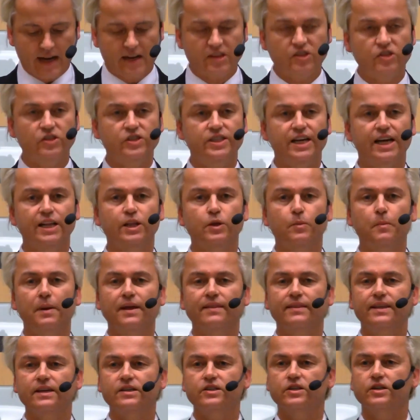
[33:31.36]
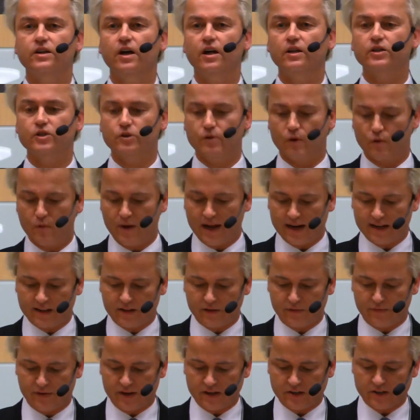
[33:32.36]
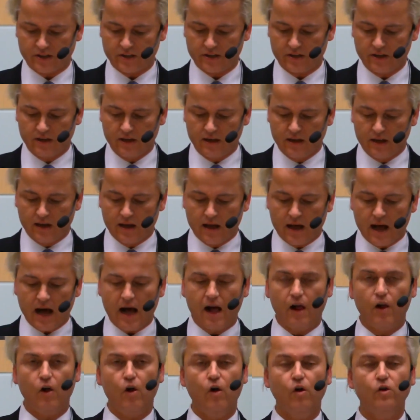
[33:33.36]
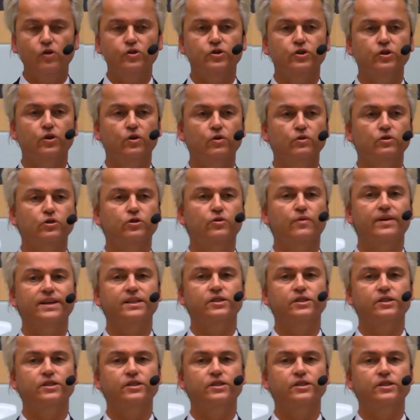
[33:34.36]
Ladies and gentlemen, these cultural relativists are also